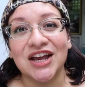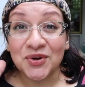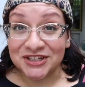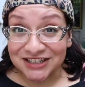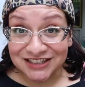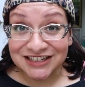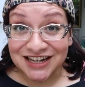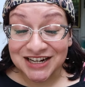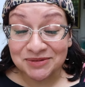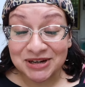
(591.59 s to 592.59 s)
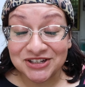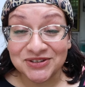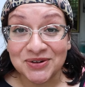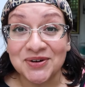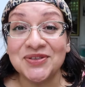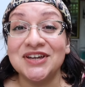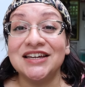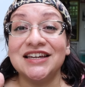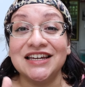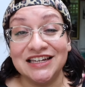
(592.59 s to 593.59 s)
Crystalline diatomaceous earth
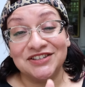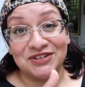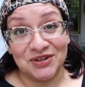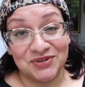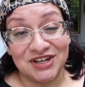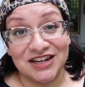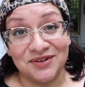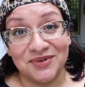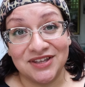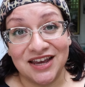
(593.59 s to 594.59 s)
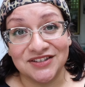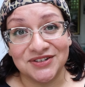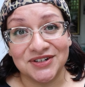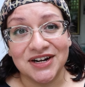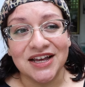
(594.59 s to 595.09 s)
is associated with cancer.